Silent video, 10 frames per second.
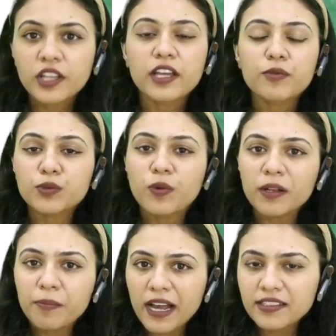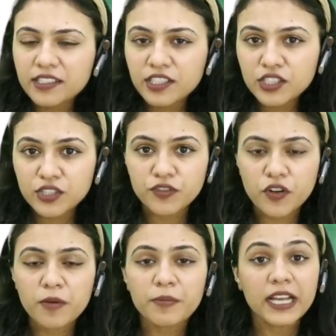there was one passage
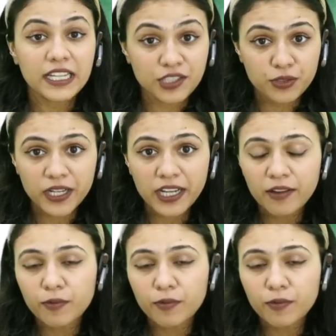from history,